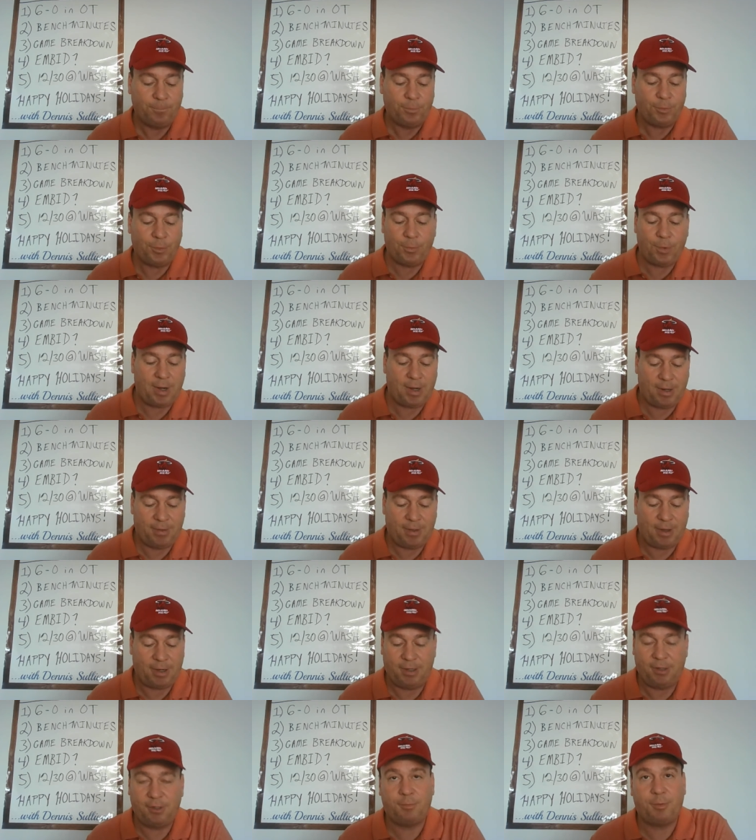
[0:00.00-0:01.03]
the way
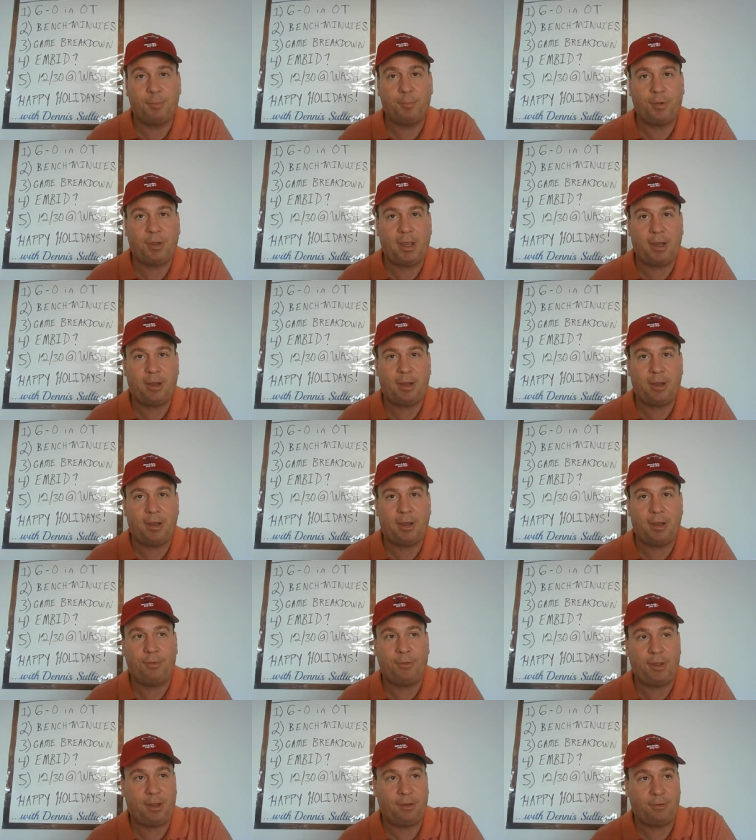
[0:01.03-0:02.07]
that he's been playing on
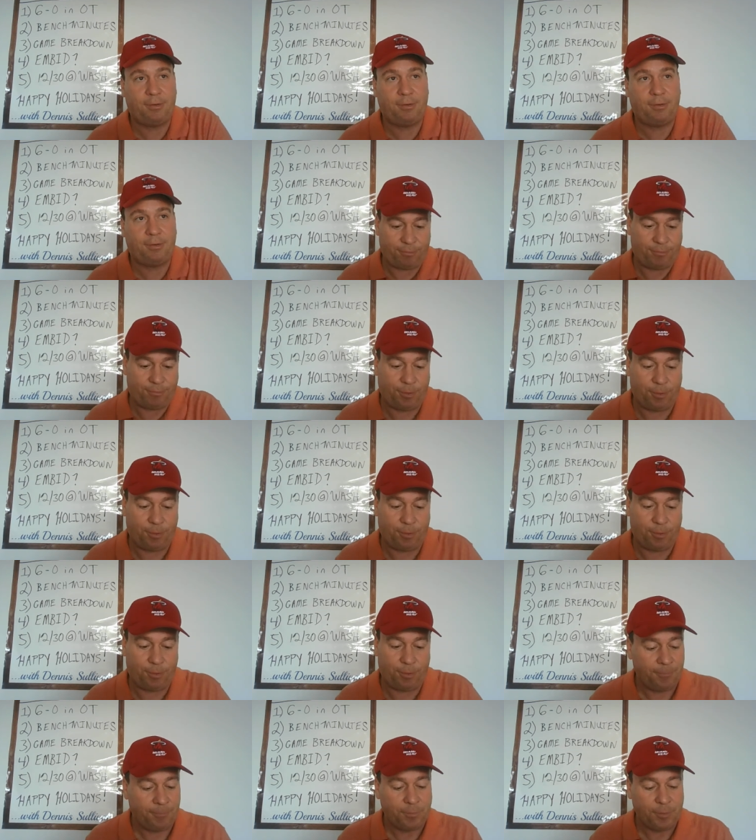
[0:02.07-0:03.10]
both ends of the
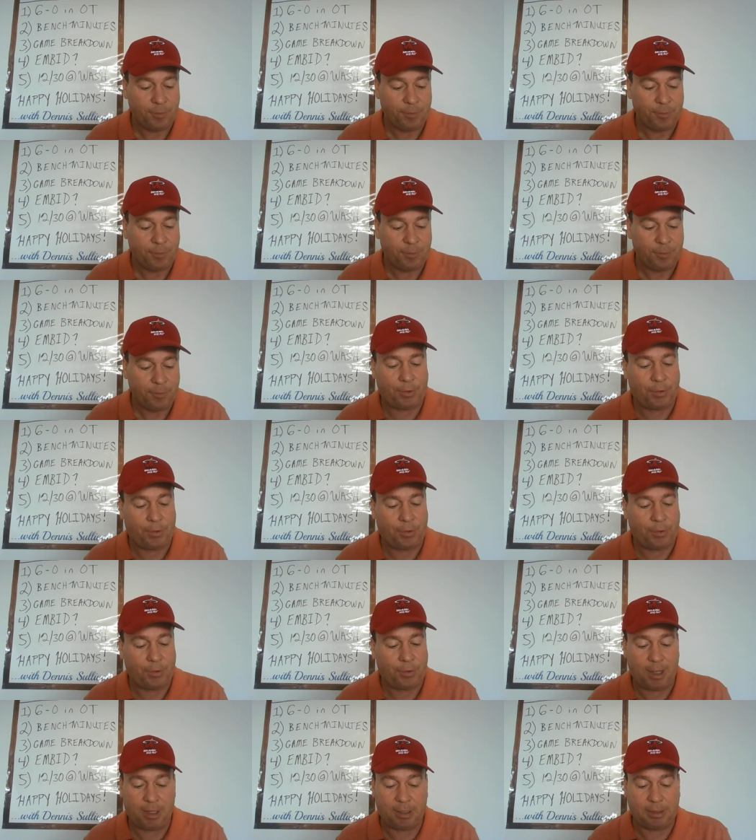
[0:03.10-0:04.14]
floor.
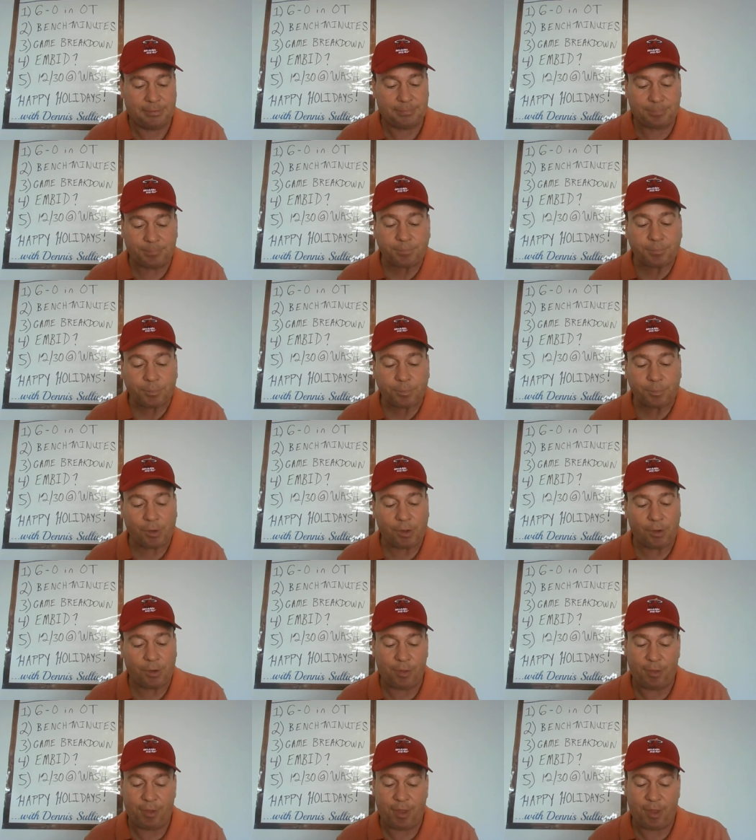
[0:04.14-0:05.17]
So
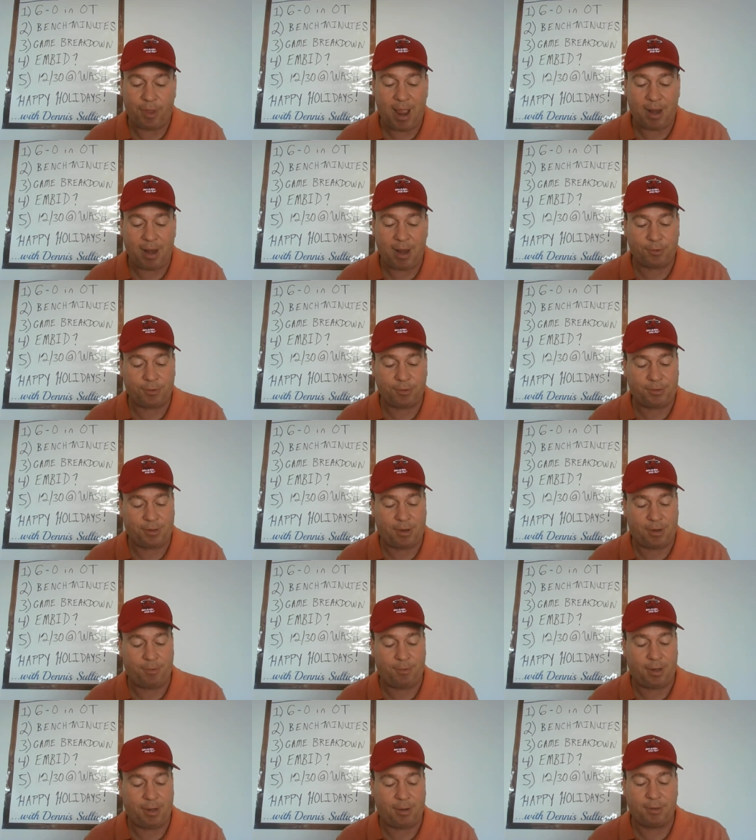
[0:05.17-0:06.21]
that was
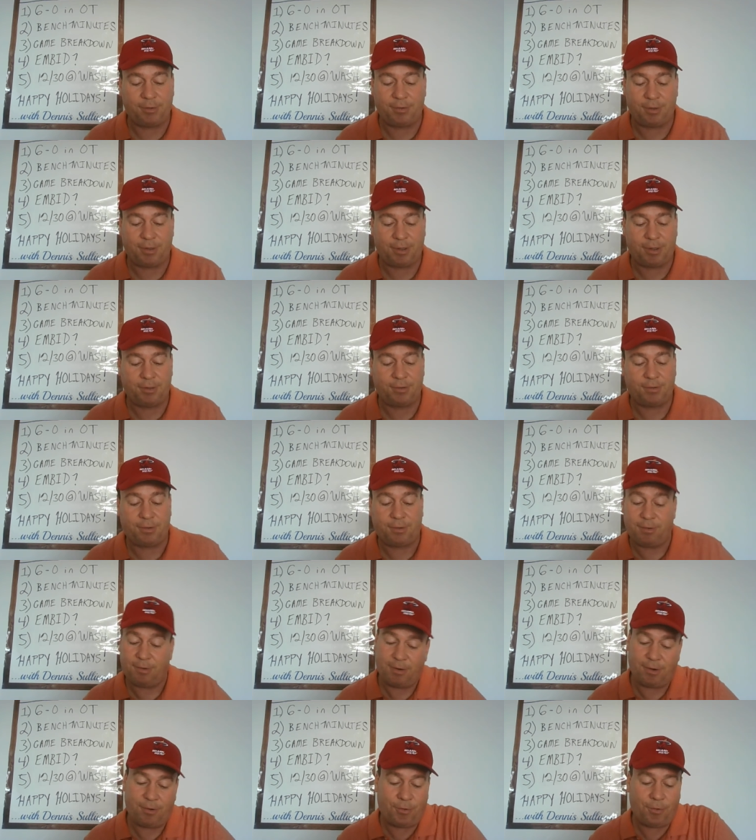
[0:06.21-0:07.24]
something, because
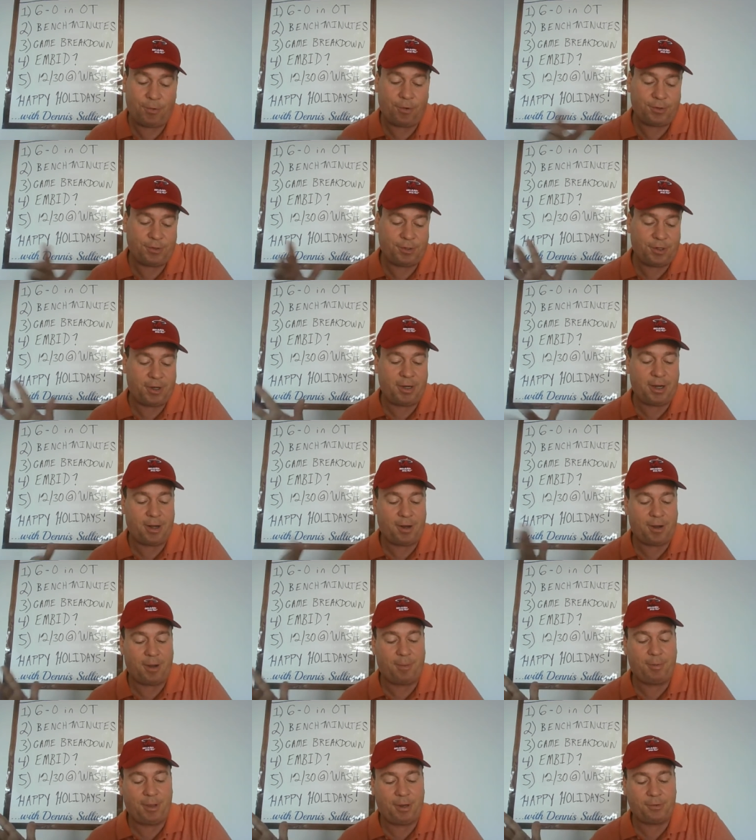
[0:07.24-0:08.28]
of course you're going to get a
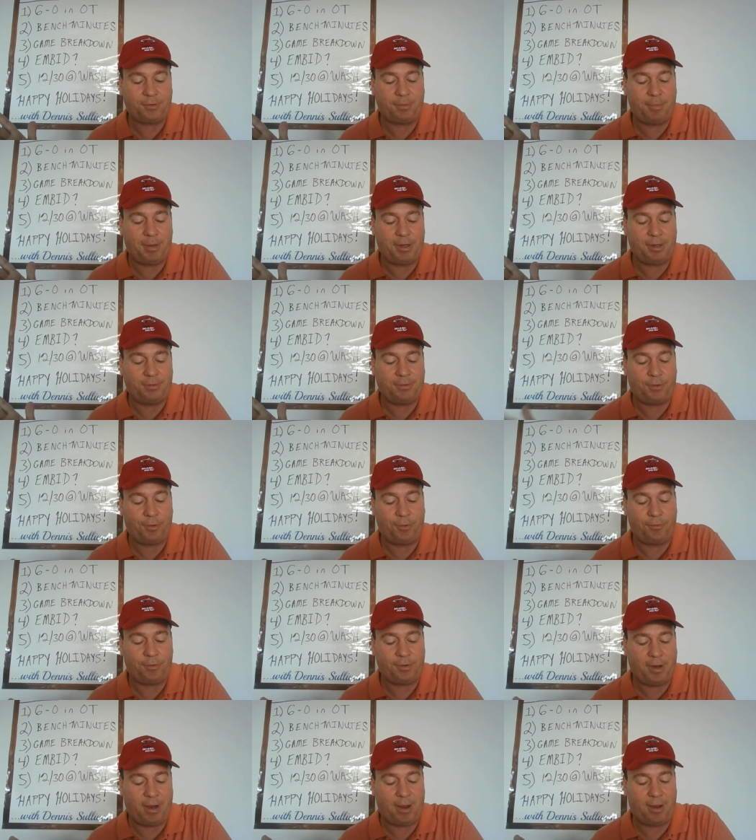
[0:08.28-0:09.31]
couple extra minutes in
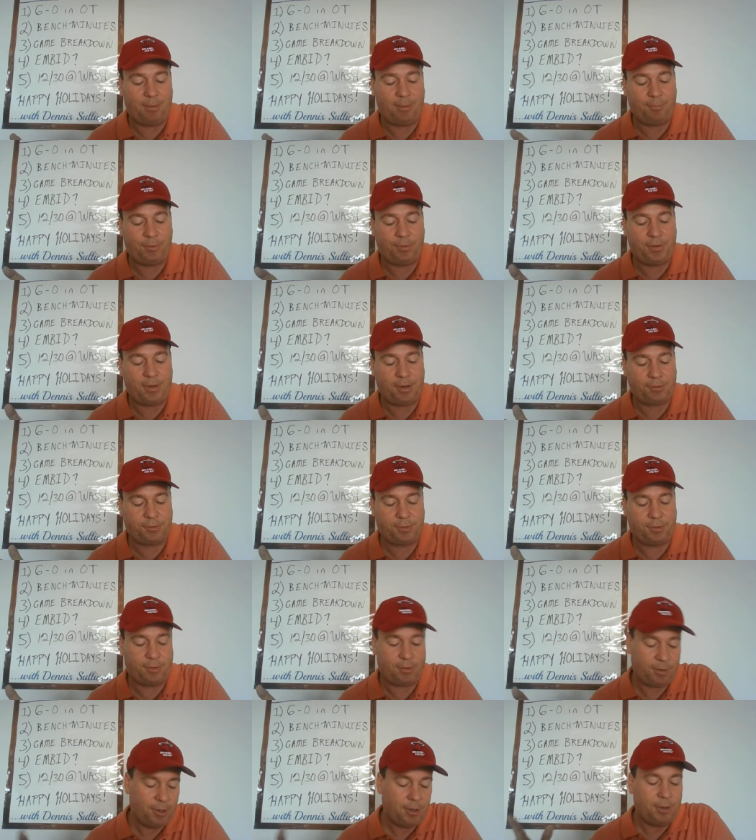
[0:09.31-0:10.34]
overtime with
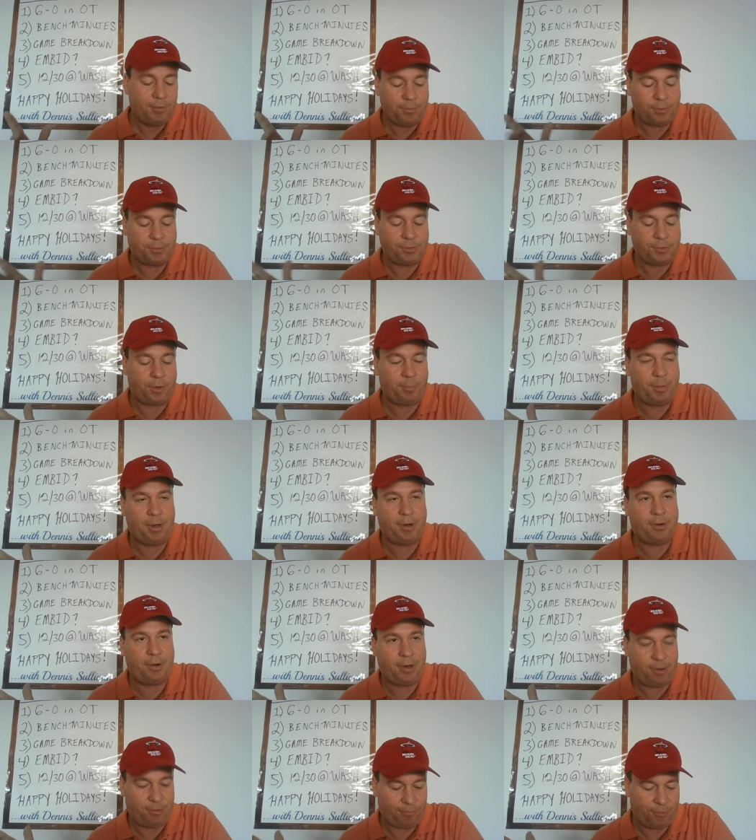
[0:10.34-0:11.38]
the short
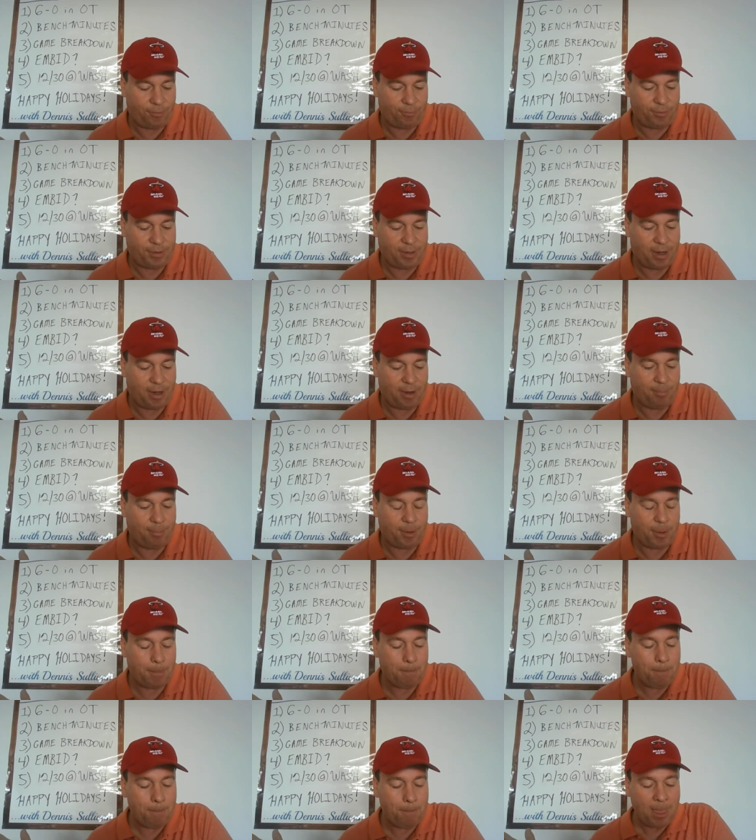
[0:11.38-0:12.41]
period of overtime, but